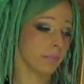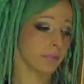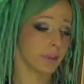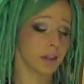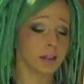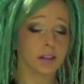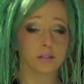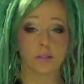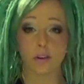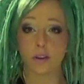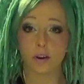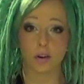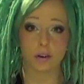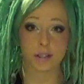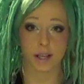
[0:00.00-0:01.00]
then it's very
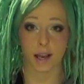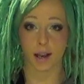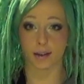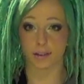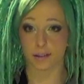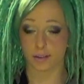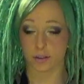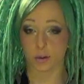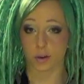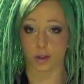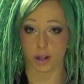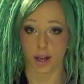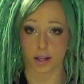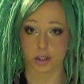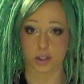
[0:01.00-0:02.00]
hard to access your
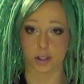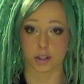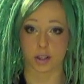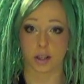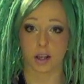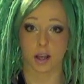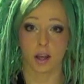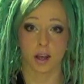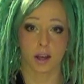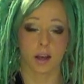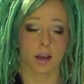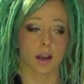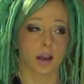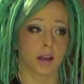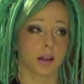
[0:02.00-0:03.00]
collection,
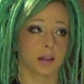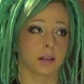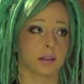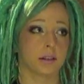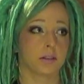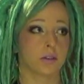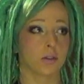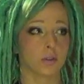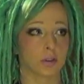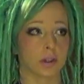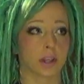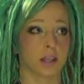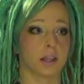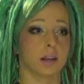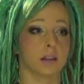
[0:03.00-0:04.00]
and it's
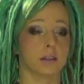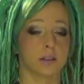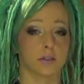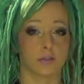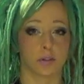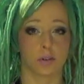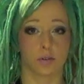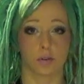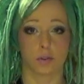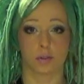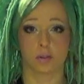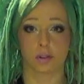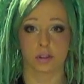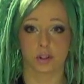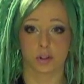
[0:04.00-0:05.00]
certainly
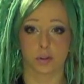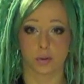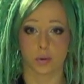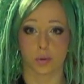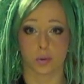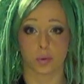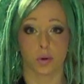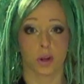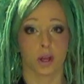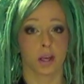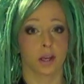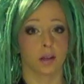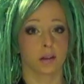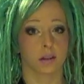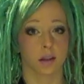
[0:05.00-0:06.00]
difficult to
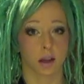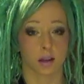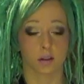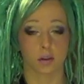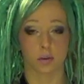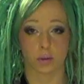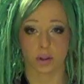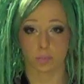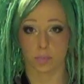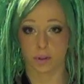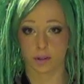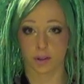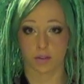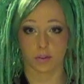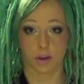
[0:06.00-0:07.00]
get to a
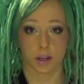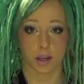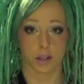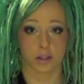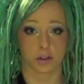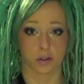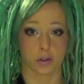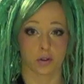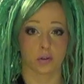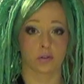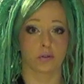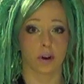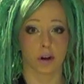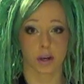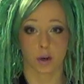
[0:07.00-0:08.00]
specific issue
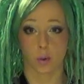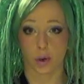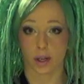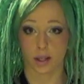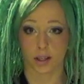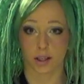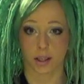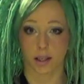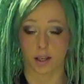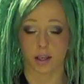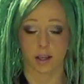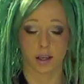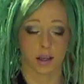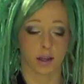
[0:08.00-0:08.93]
very quickly.